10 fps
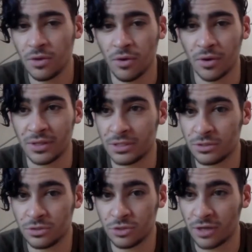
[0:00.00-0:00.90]
or at
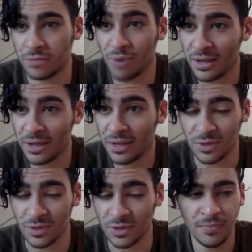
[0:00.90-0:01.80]
least try to practice
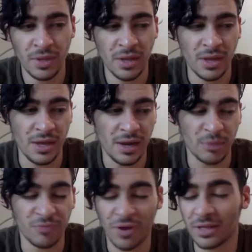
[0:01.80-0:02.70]
reading and I
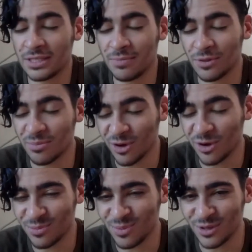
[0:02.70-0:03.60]
would fall asleep in the
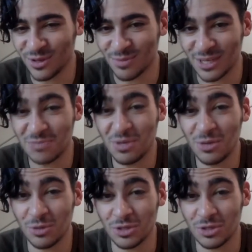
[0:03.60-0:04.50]
book because my speed
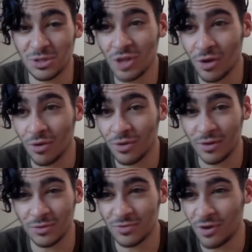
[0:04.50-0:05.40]
was so slow that it
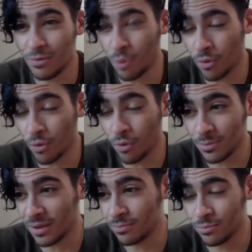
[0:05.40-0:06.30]
was very boring and
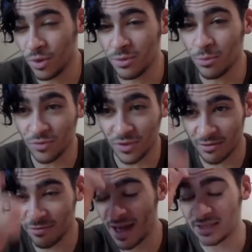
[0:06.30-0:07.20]
my brain moved kind
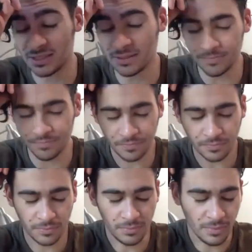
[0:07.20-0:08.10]
of fast.
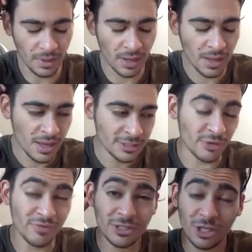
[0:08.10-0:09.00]
So
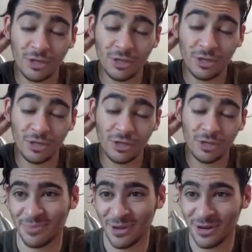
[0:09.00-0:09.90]
eventually, my dad
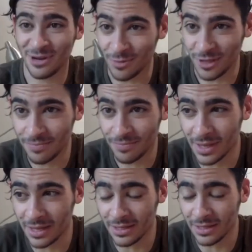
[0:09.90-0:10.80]
took pity on me
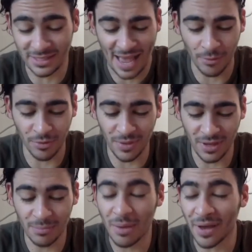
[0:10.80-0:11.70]
and he sat with me
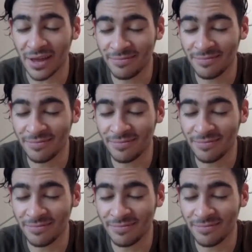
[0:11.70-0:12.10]
in my bed